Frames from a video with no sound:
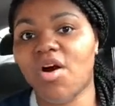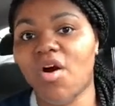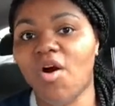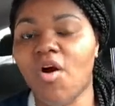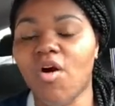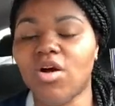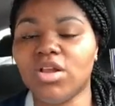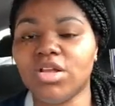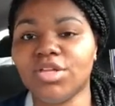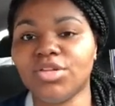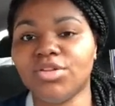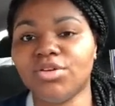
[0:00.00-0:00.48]

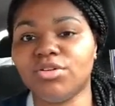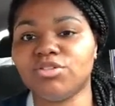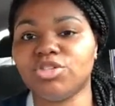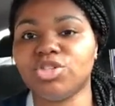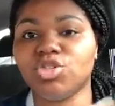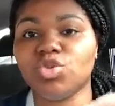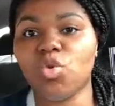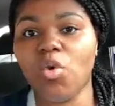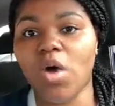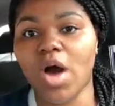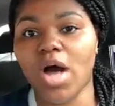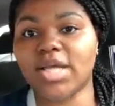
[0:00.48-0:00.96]
all of those
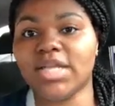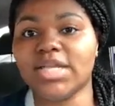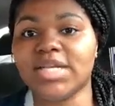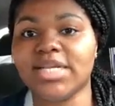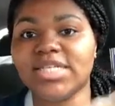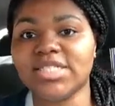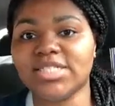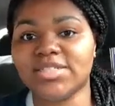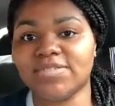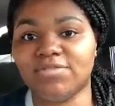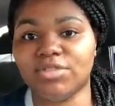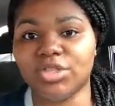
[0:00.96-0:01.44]

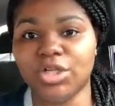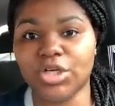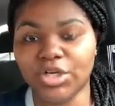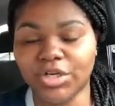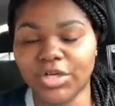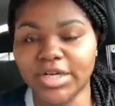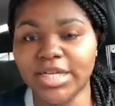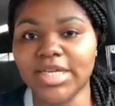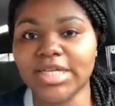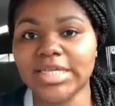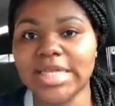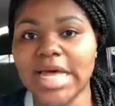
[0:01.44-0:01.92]
qualities of learning.